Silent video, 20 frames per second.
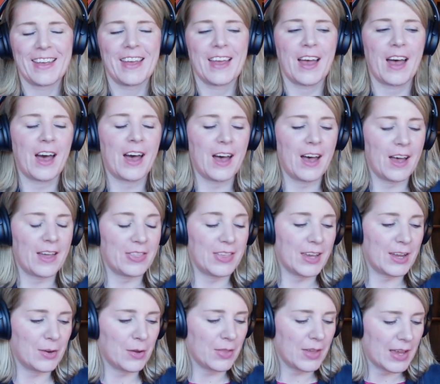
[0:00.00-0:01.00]
I
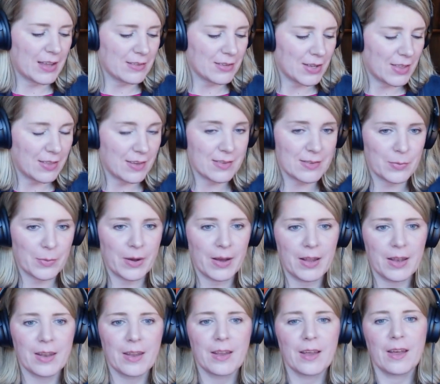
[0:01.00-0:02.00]
think I know the answer to this
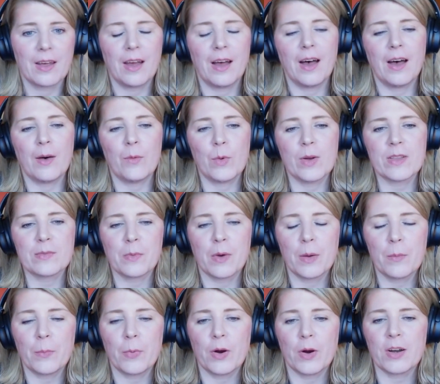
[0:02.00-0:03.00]
one. What's
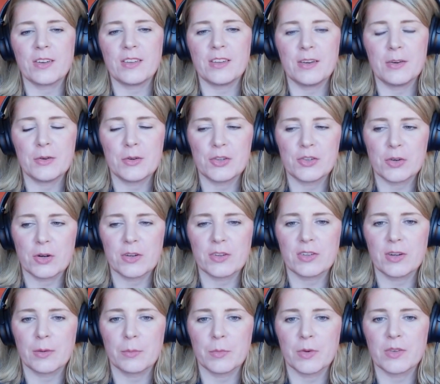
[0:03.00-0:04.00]
more important to you, short
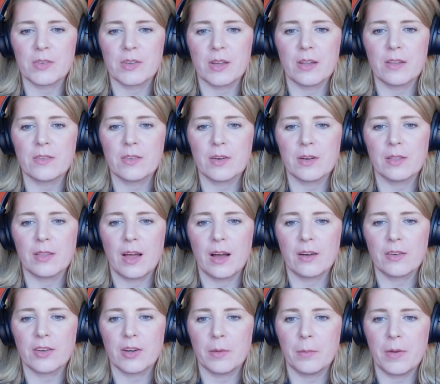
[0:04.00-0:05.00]
term results or
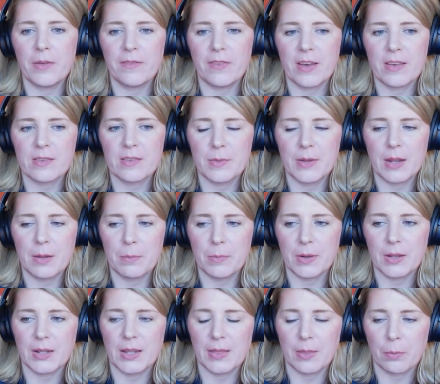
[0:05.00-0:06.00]
long term investment in
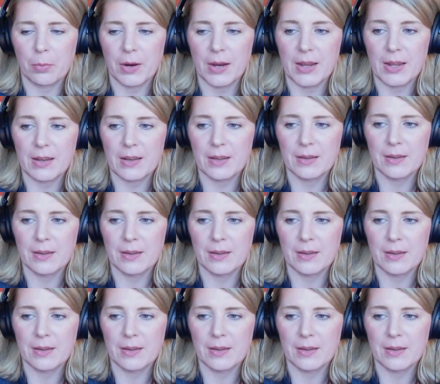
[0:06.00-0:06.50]
building the brand?